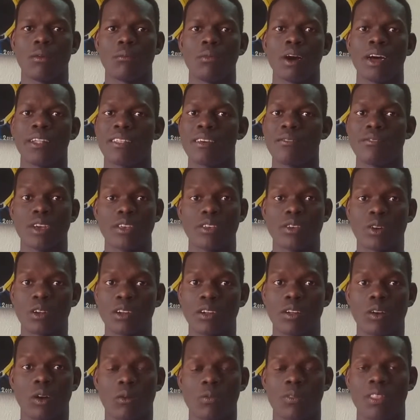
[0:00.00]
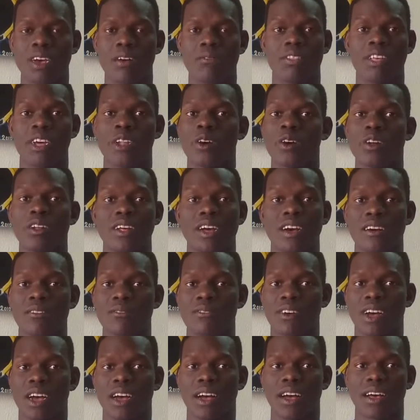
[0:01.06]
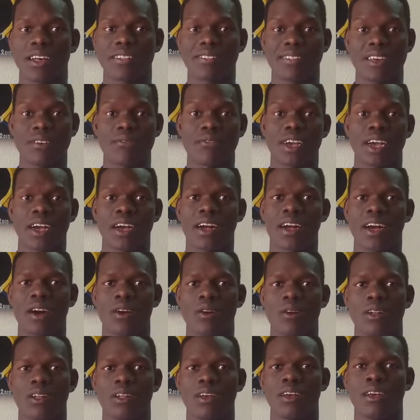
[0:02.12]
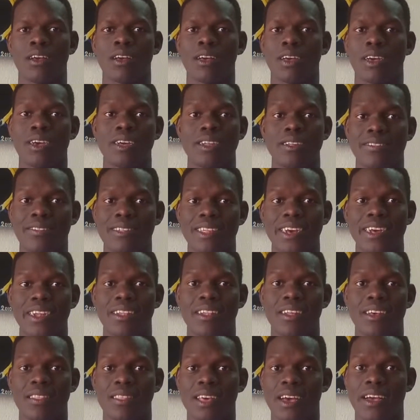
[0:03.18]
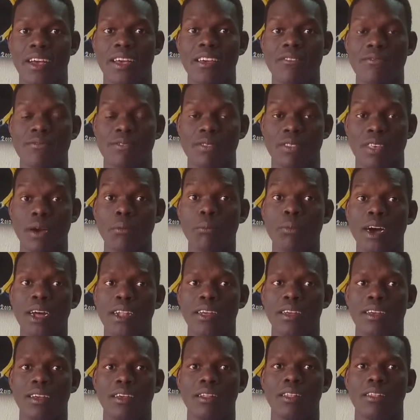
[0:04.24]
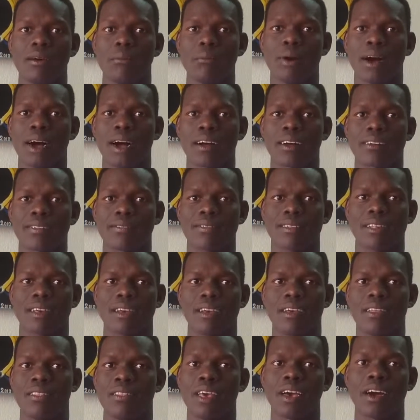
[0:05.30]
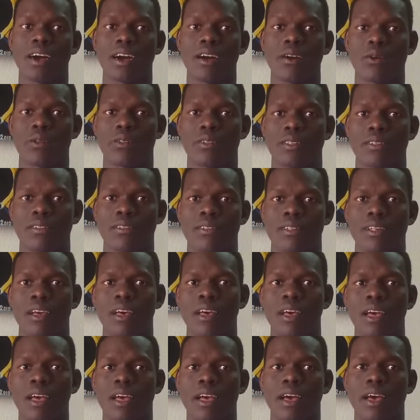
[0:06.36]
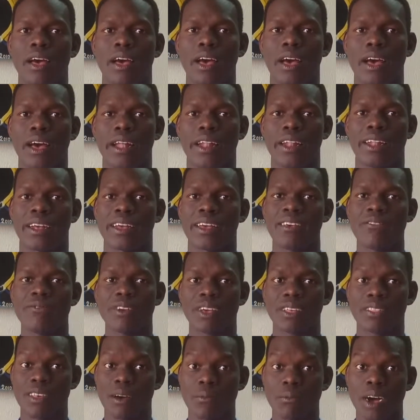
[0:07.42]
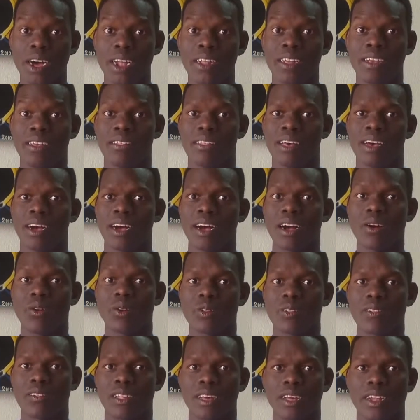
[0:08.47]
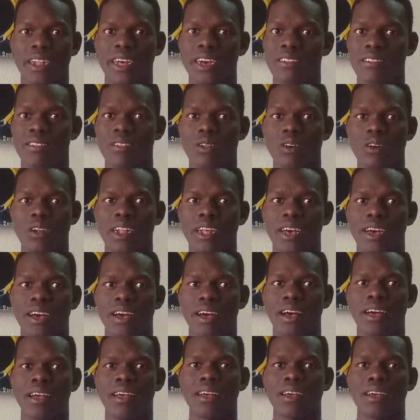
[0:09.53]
but the majority of them, they don't have a saving account. Instead, they keep their money in the banks, in their houses. And keeping the money in the house does not uh,